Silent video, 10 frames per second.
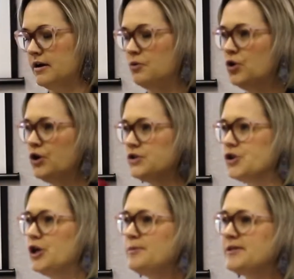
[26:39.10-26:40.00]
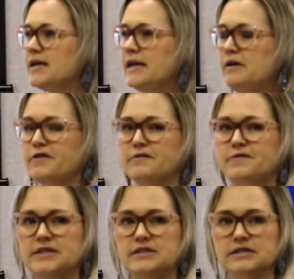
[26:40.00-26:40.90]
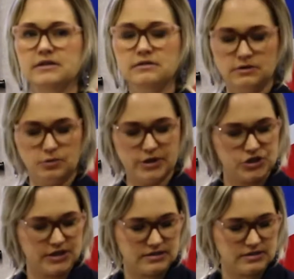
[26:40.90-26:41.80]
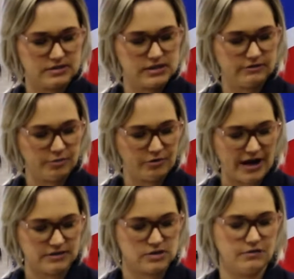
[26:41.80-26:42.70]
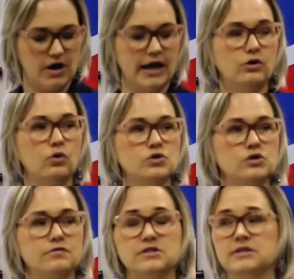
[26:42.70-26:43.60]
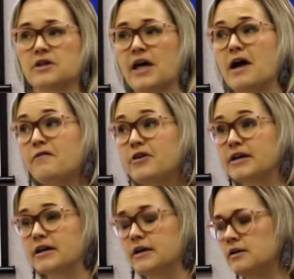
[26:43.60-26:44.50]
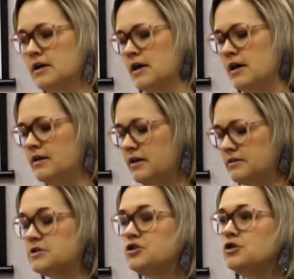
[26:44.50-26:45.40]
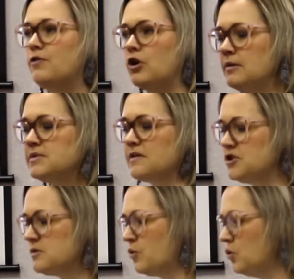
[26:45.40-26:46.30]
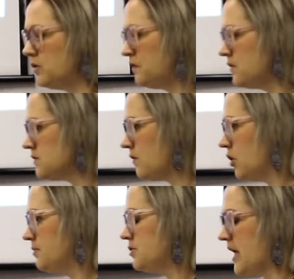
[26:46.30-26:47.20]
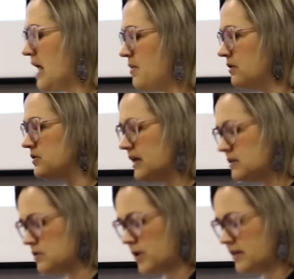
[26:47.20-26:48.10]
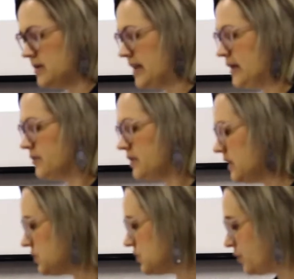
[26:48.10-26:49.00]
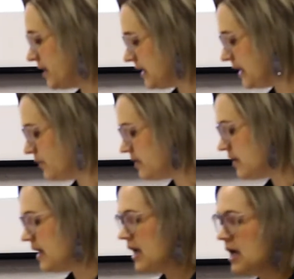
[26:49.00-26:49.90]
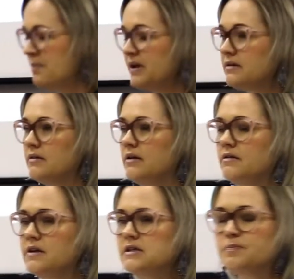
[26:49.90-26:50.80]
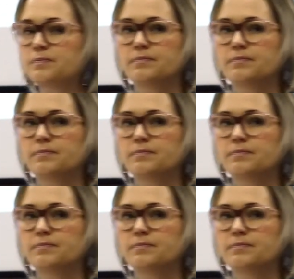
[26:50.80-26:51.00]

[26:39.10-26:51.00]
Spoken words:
works Herbstein and van Vinsen, which is the civil practice of high courts of the South Africa. It's 2 volumes. I've just brought the first volume today because that's the one dealing with the issues we're dealing with. But this